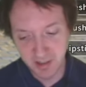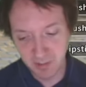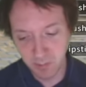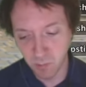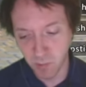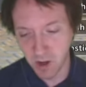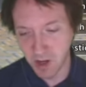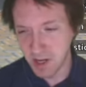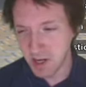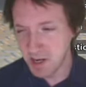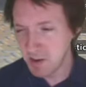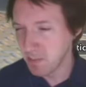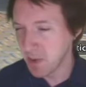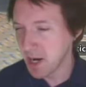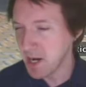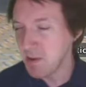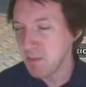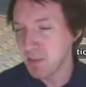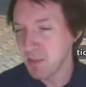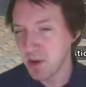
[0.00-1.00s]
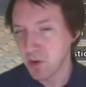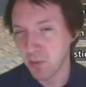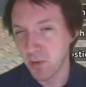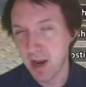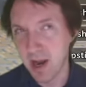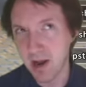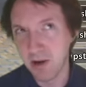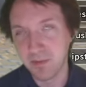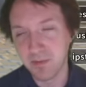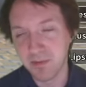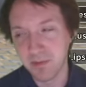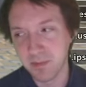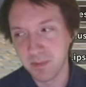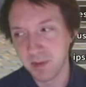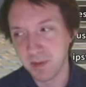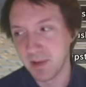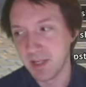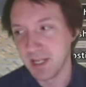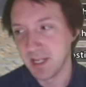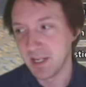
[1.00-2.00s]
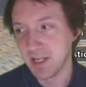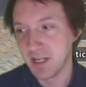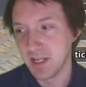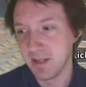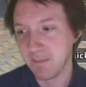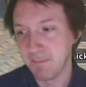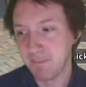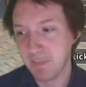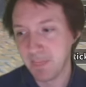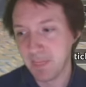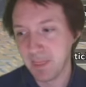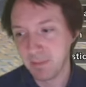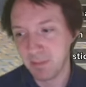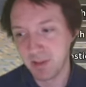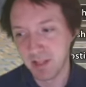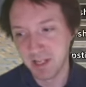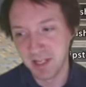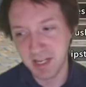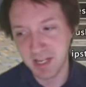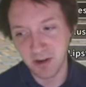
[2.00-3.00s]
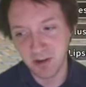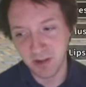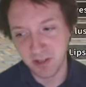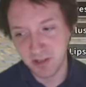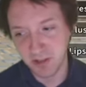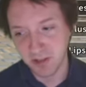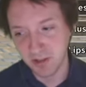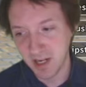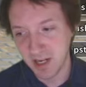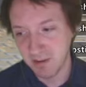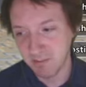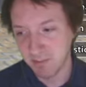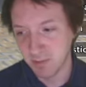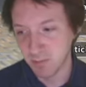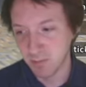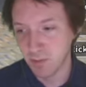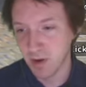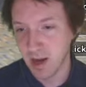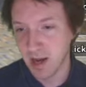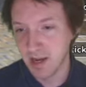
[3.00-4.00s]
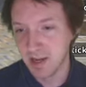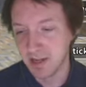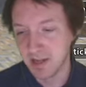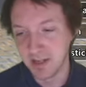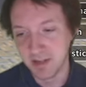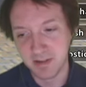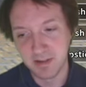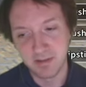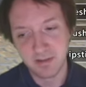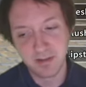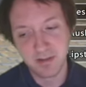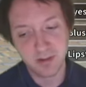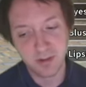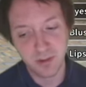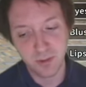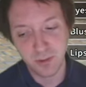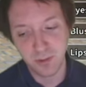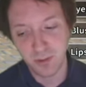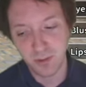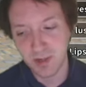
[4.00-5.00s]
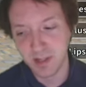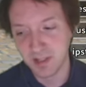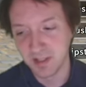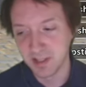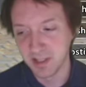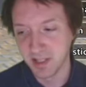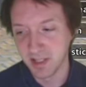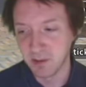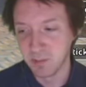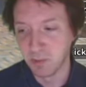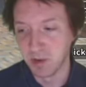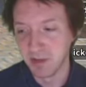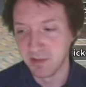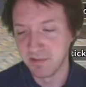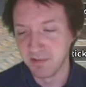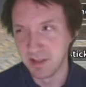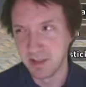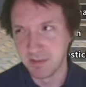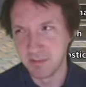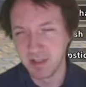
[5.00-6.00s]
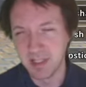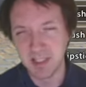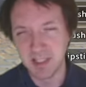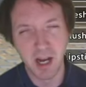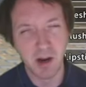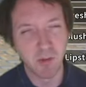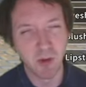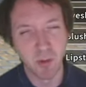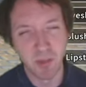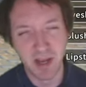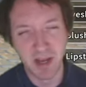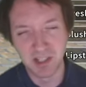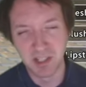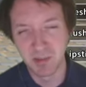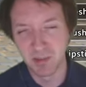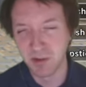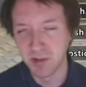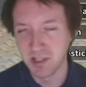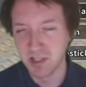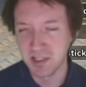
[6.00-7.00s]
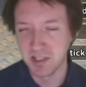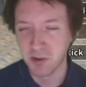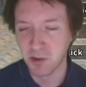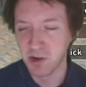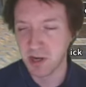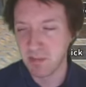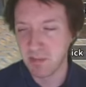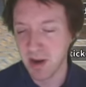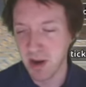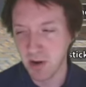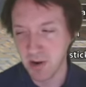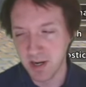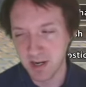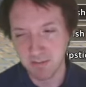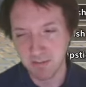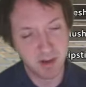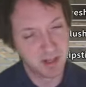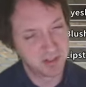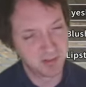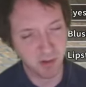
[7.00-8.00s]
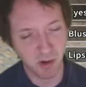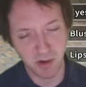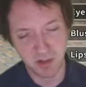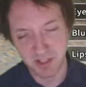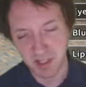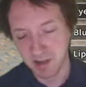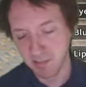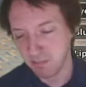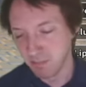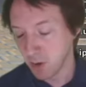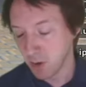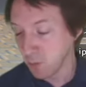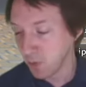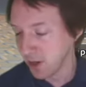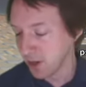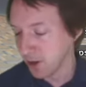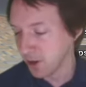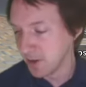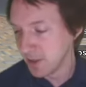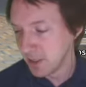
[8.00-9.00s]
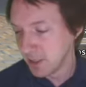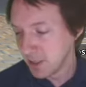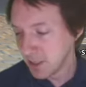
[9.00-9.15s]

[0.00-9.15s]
One might be around from the beginning. Play a character named Ryan, who is like one of the, he's not romanceable because he's already married as far as I'm aware,